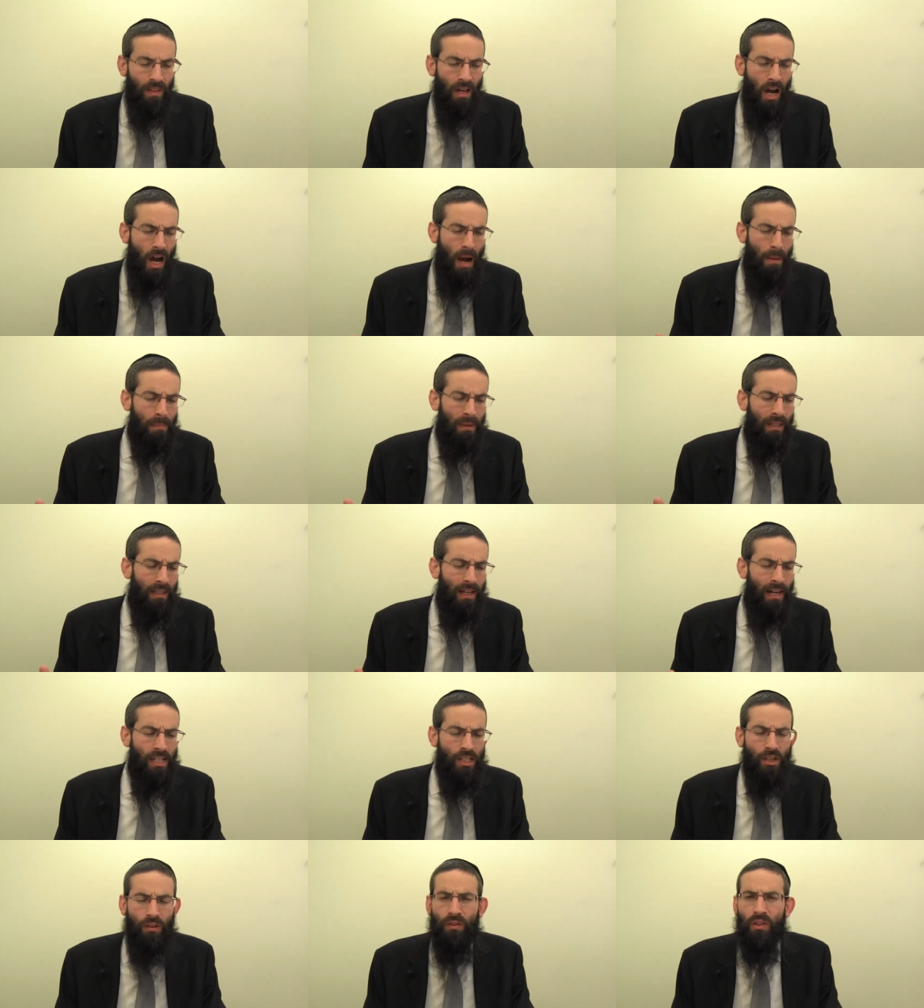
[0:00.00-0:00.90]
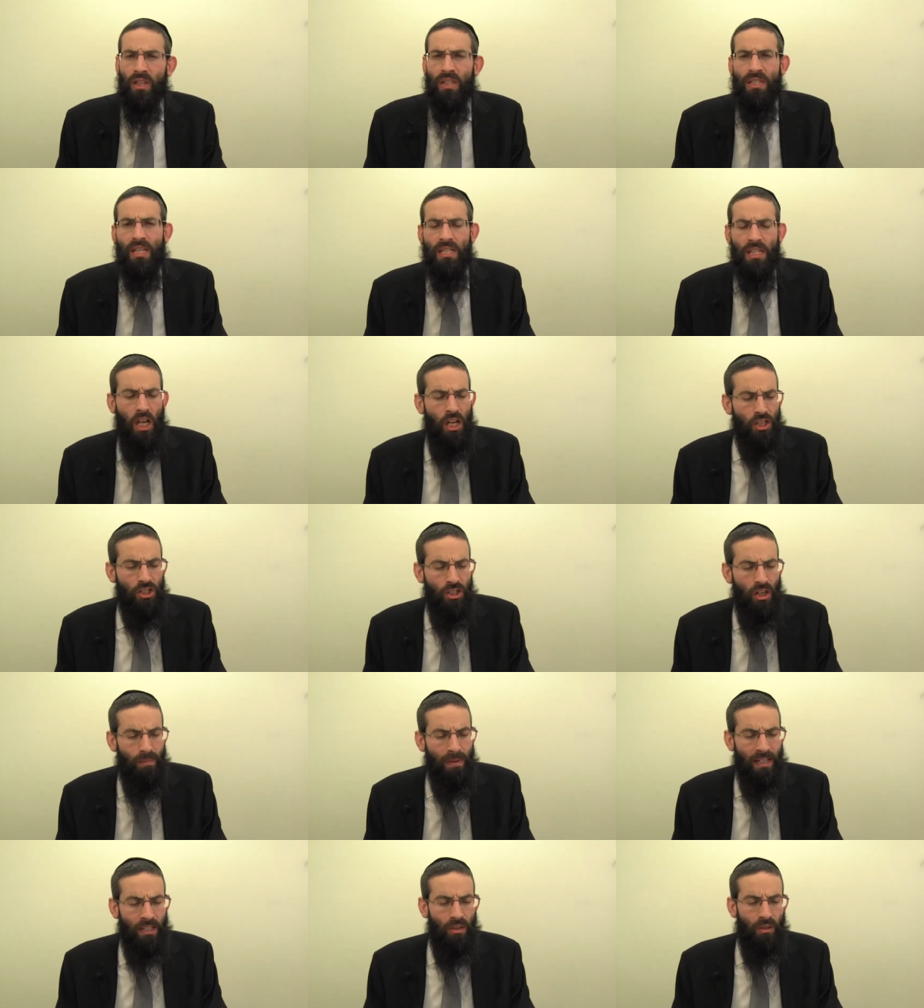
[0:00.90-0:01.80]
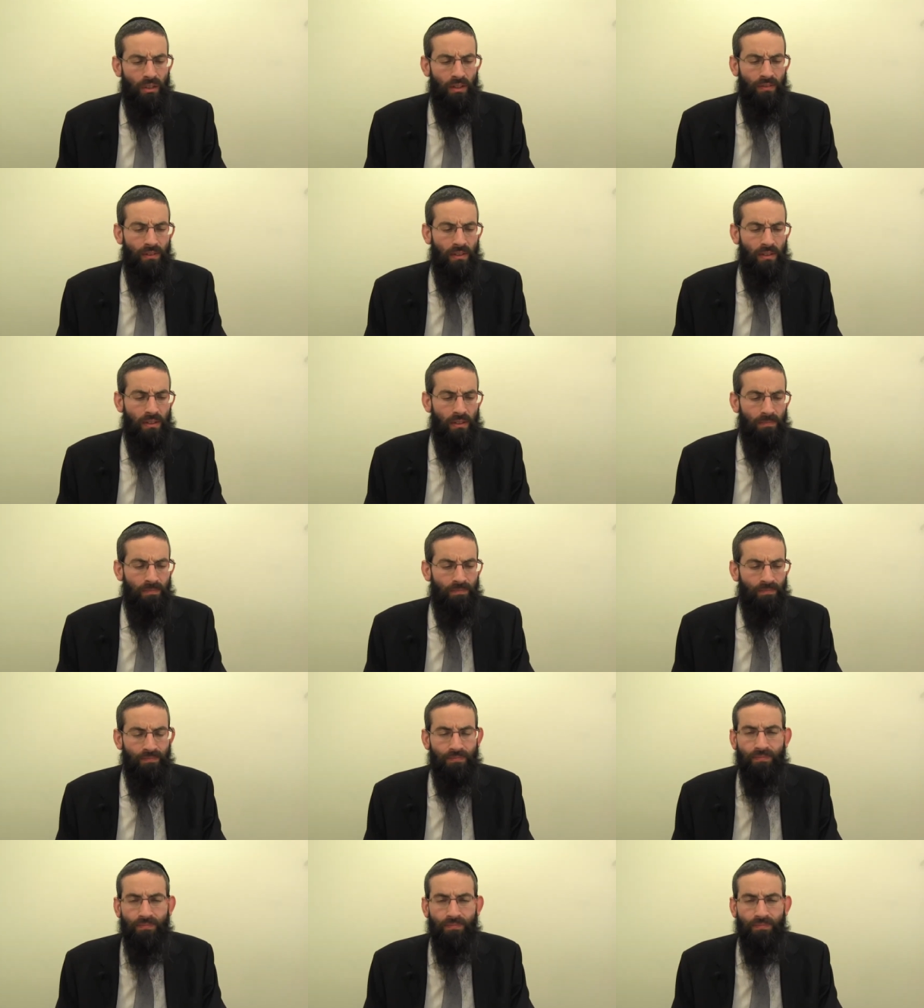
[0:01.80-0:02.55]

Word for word: Oh, my lay, so Yehuda says Leishna, it makes no difference.